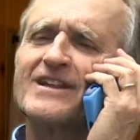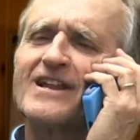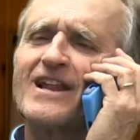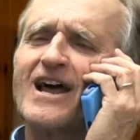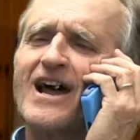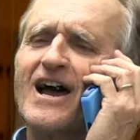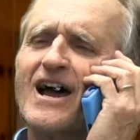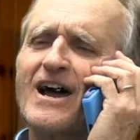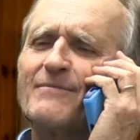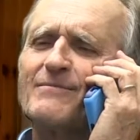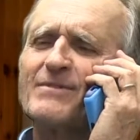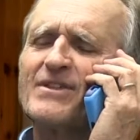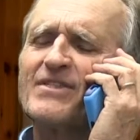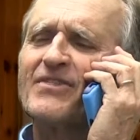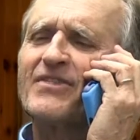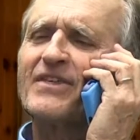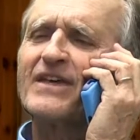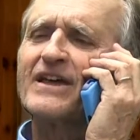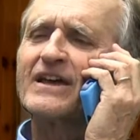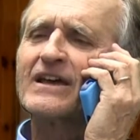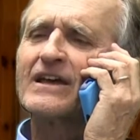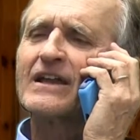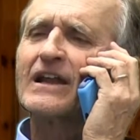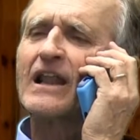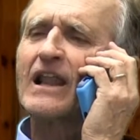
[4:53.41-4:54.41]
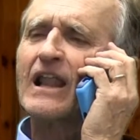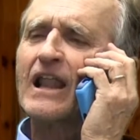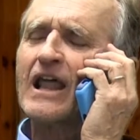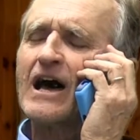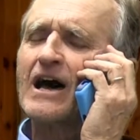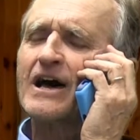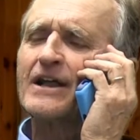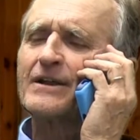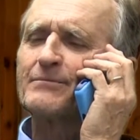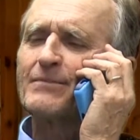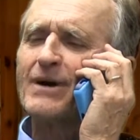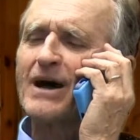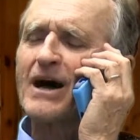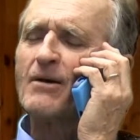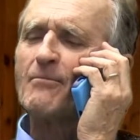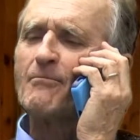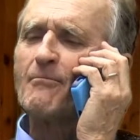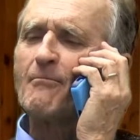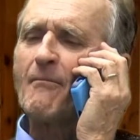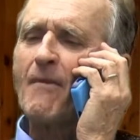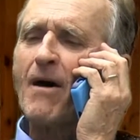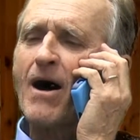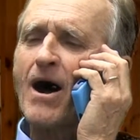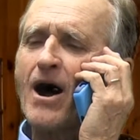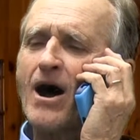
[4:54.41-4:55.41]
I've been thinking a lot about
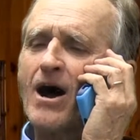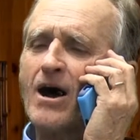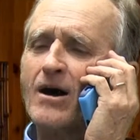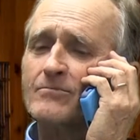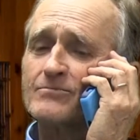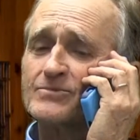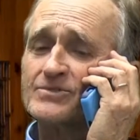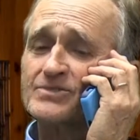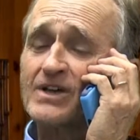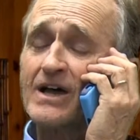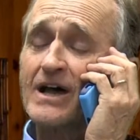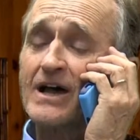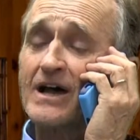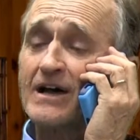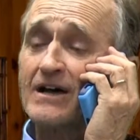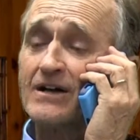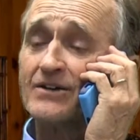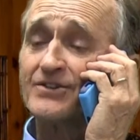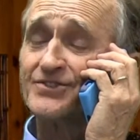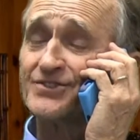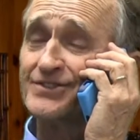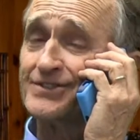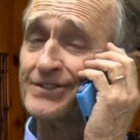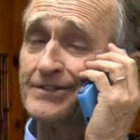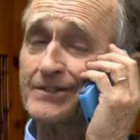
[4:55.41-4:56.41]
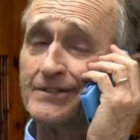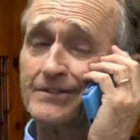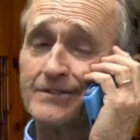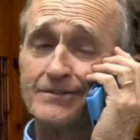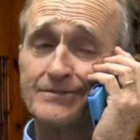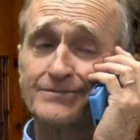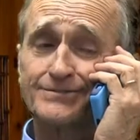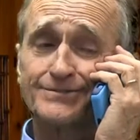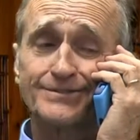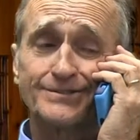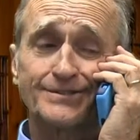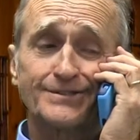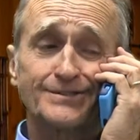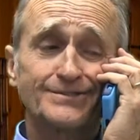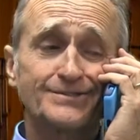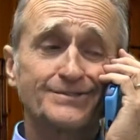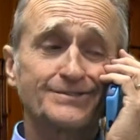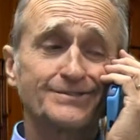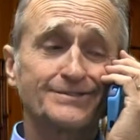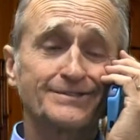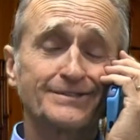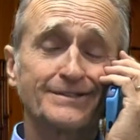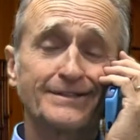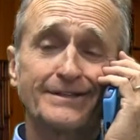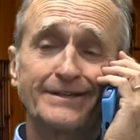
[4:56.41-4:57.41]
Mom's house here, just
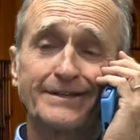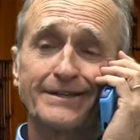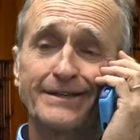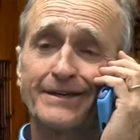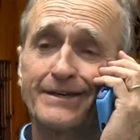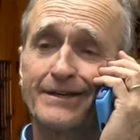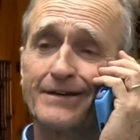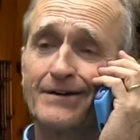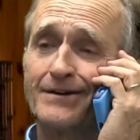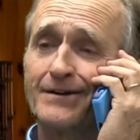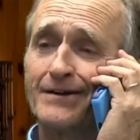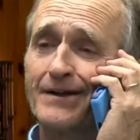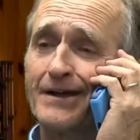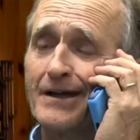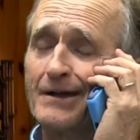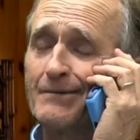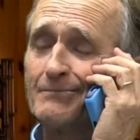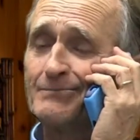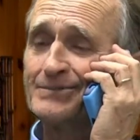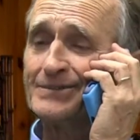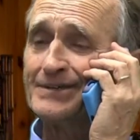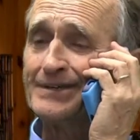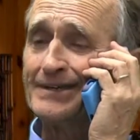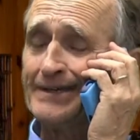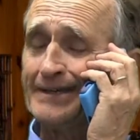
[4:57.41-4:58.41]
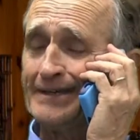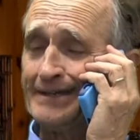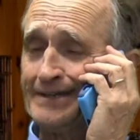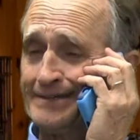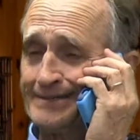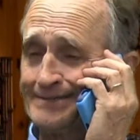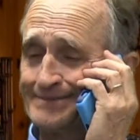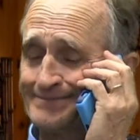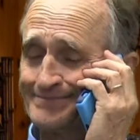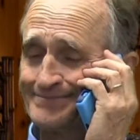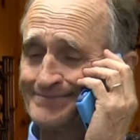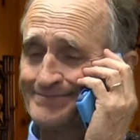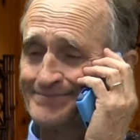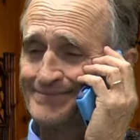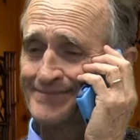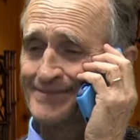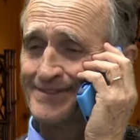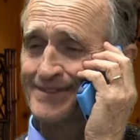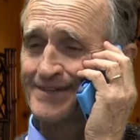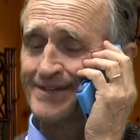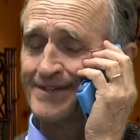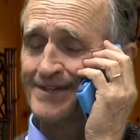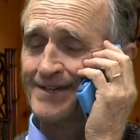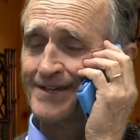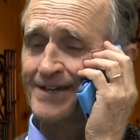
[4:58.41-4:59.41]
sitting here empty.
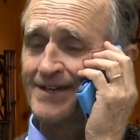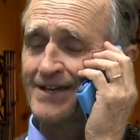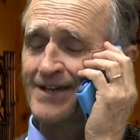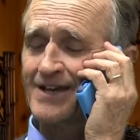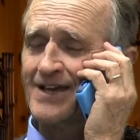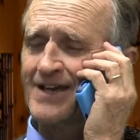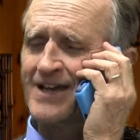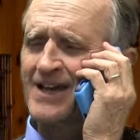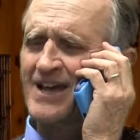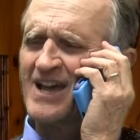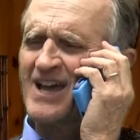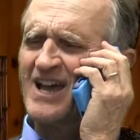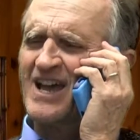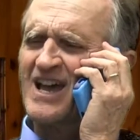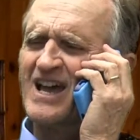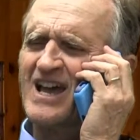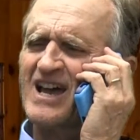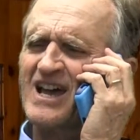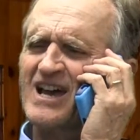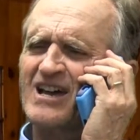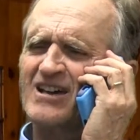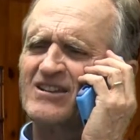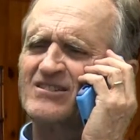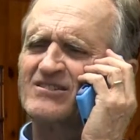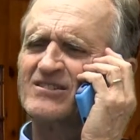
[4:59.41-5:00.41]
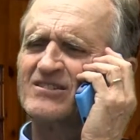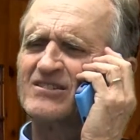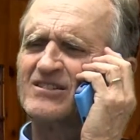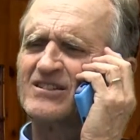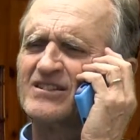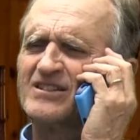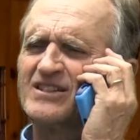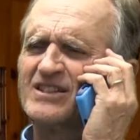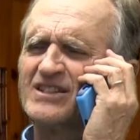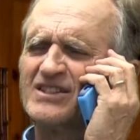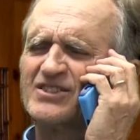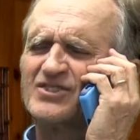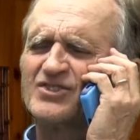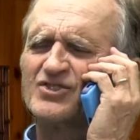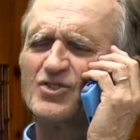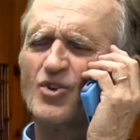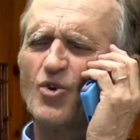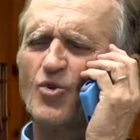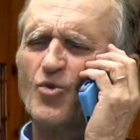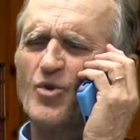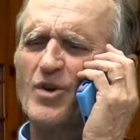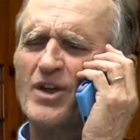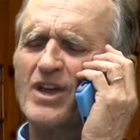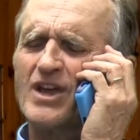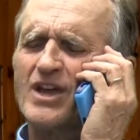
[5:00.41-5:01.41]
And so